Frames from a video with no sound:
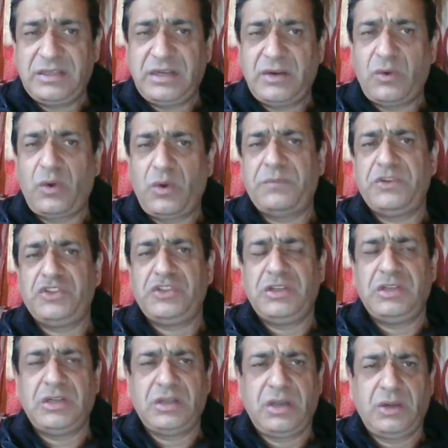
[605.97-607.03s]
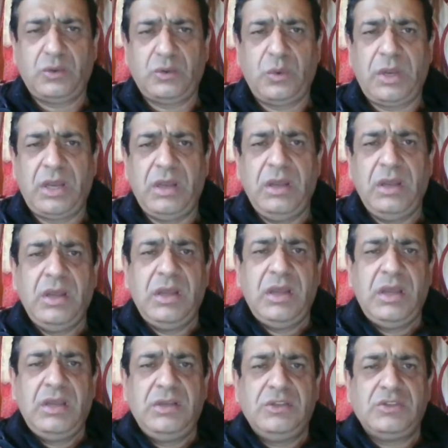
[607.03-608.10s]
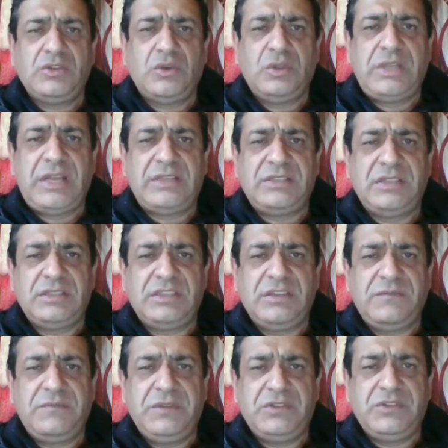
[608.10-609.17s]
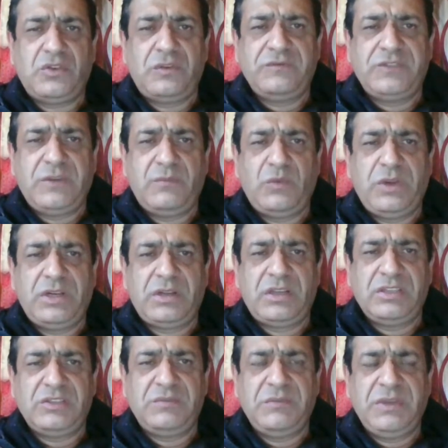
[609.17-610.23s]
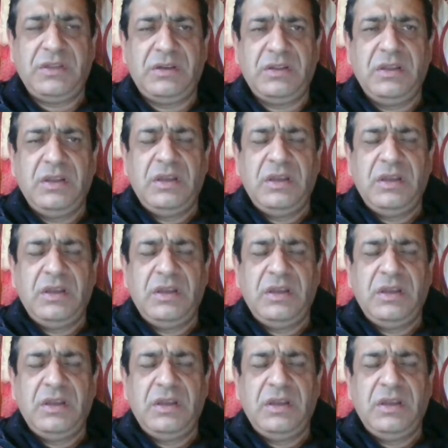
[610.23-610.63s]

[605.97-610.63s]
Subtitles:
terror operation in Kathua. So that's the Chief Minister of Jammu and Kashmir